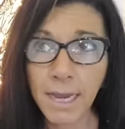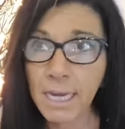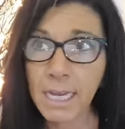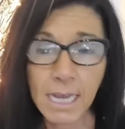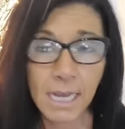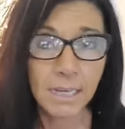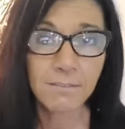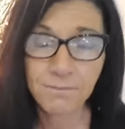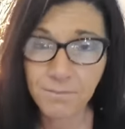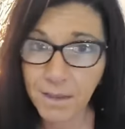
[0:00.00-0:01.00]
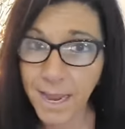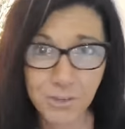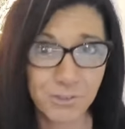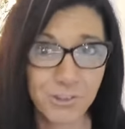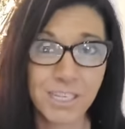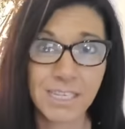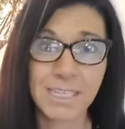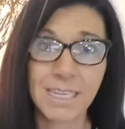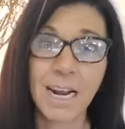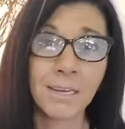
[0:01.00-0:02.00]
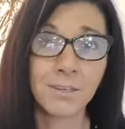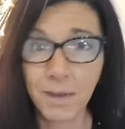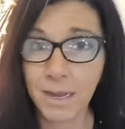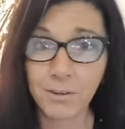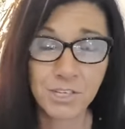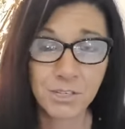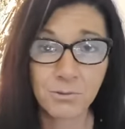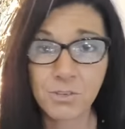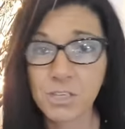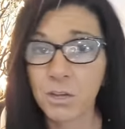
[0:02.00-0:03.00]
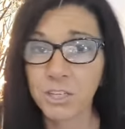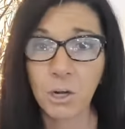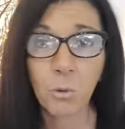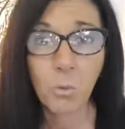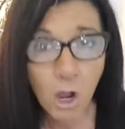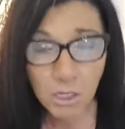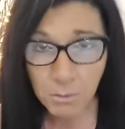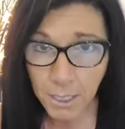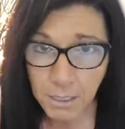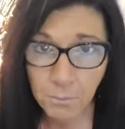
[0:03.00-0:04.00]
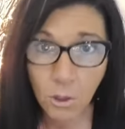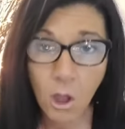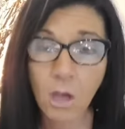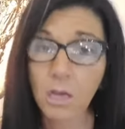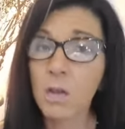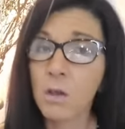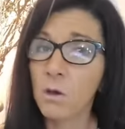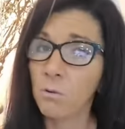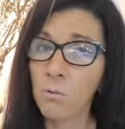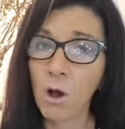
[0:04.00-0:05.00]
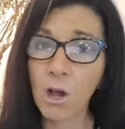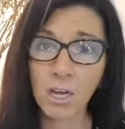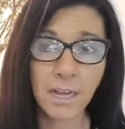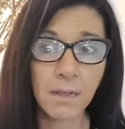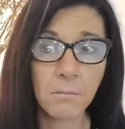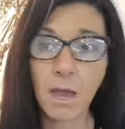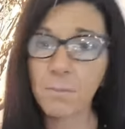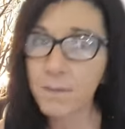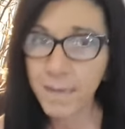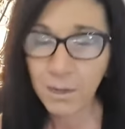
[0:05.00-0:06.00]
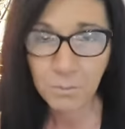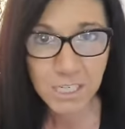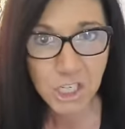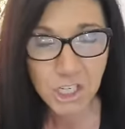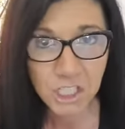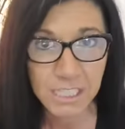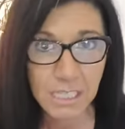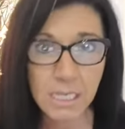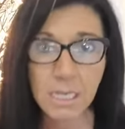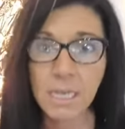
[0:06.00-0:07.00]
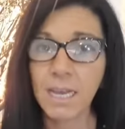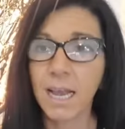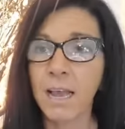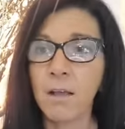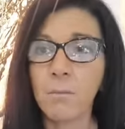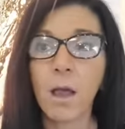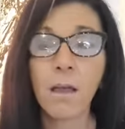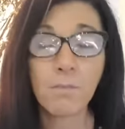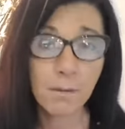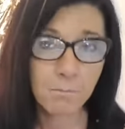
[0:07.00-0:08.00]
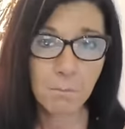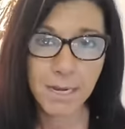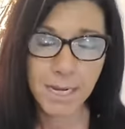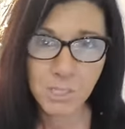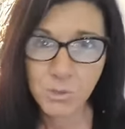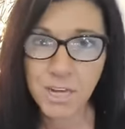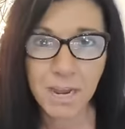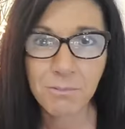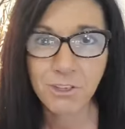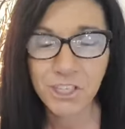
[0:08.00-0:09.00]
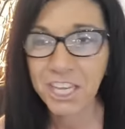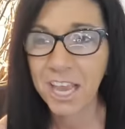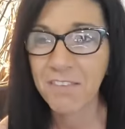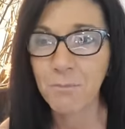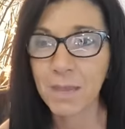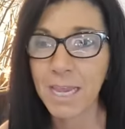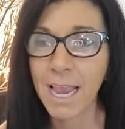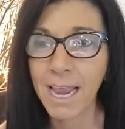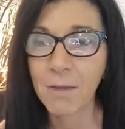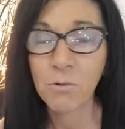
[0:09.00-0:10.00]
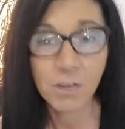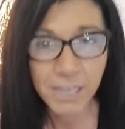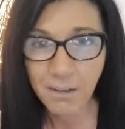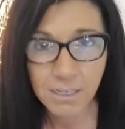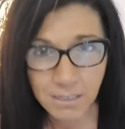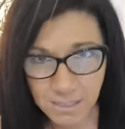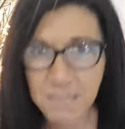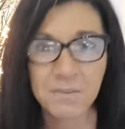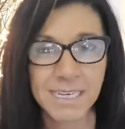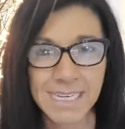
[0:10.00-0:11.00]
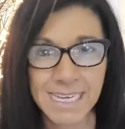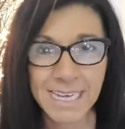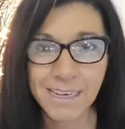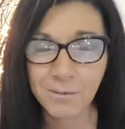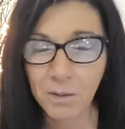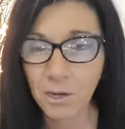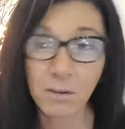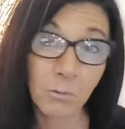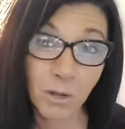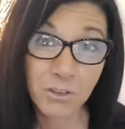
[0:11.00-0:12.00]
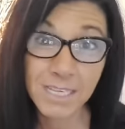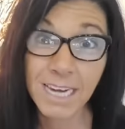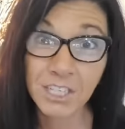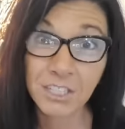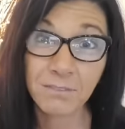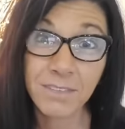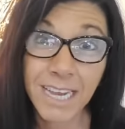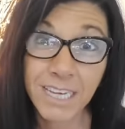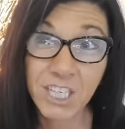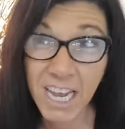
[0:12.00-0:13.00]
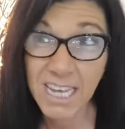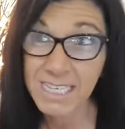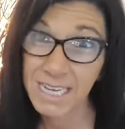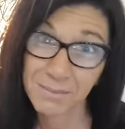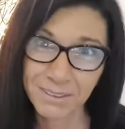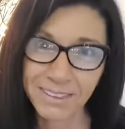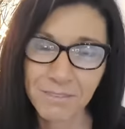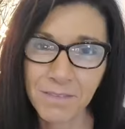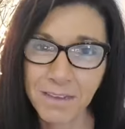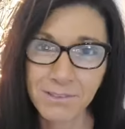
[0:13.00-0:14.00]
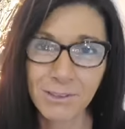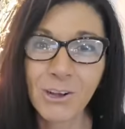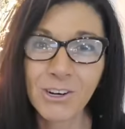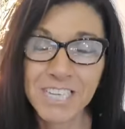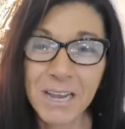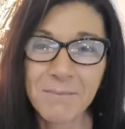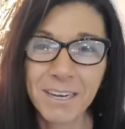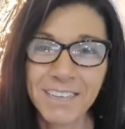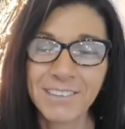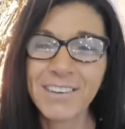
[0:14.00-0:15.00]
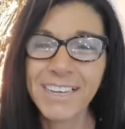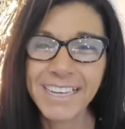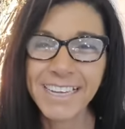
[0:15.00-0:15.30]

any kind of exercise that I knew how to. So, you know, walk around the block, walk um, up and down my street. And um, uh, my next door neighbor, she gave me a workout DVD, or well, it was actually a VHS, I believe. That was a long time ago.